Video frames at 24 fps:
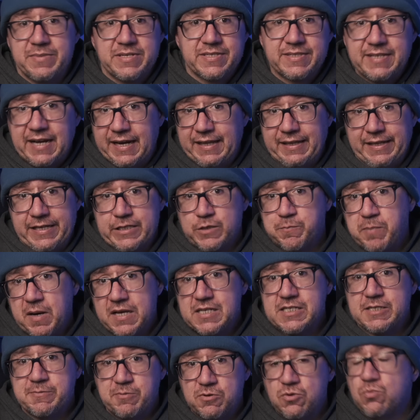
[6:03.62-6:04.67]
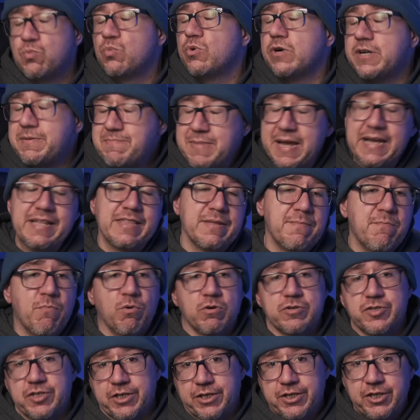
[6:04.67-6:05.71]
tightly as possible would make them more
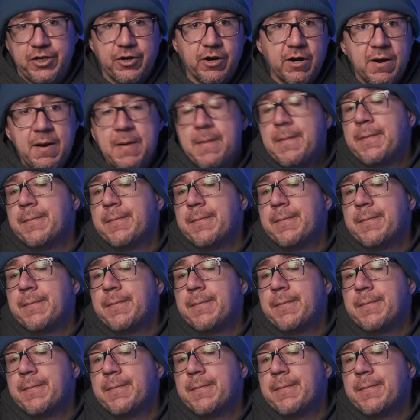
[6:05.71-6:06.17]
secure.